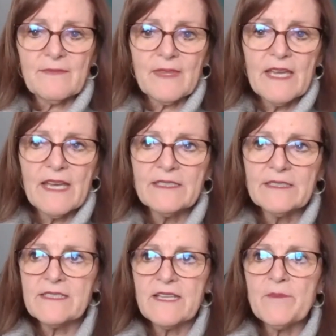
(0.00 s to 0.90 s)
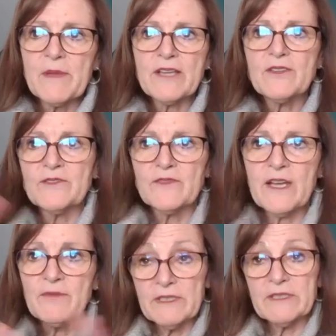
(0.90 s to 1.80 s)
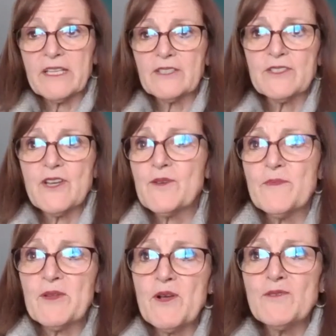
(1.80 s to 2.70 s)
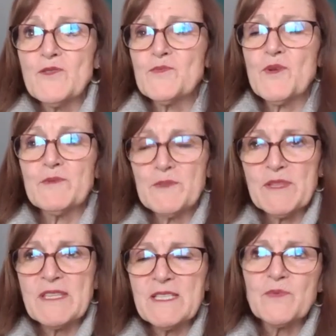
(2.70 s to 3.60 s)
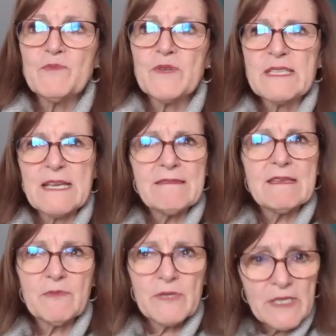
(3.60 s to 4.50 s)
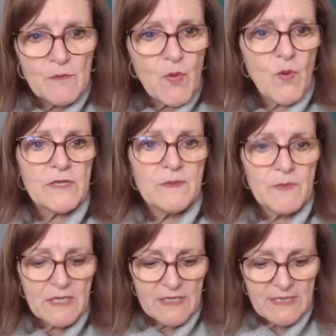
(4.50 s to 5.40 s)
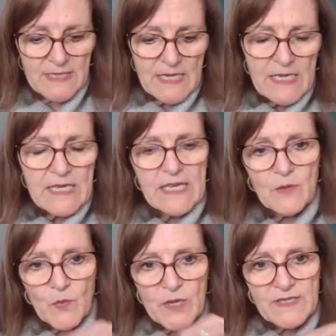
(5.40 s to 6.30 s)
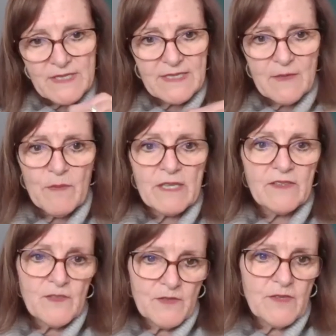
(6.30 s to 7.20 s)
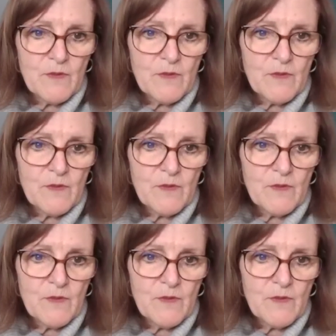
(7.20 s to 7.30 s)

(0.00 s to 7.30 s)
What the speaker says: And I mean, I could talk about all of those programs, but this one was, I think, really important because it was the cement to the